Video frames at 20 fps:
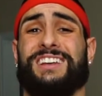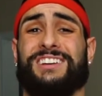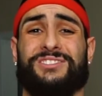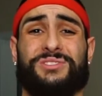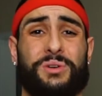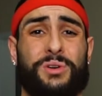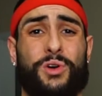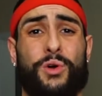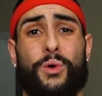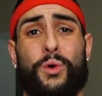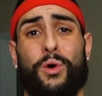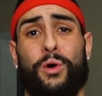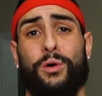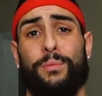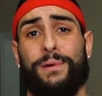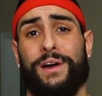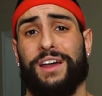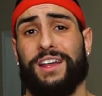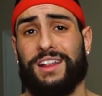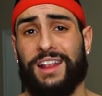Those are
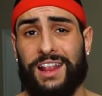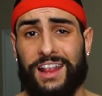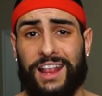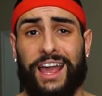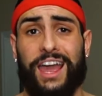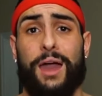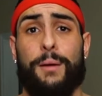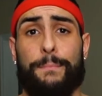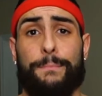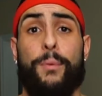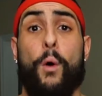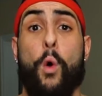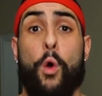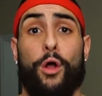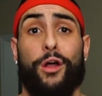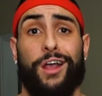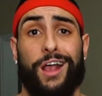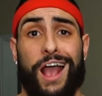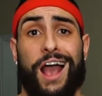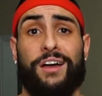cool, but they get
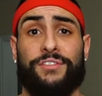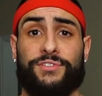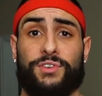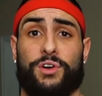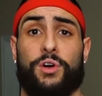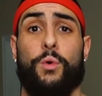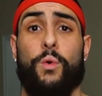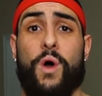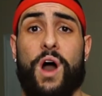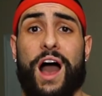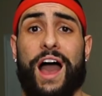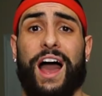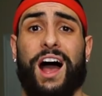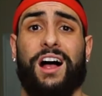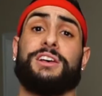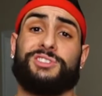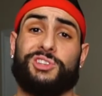boring after a while.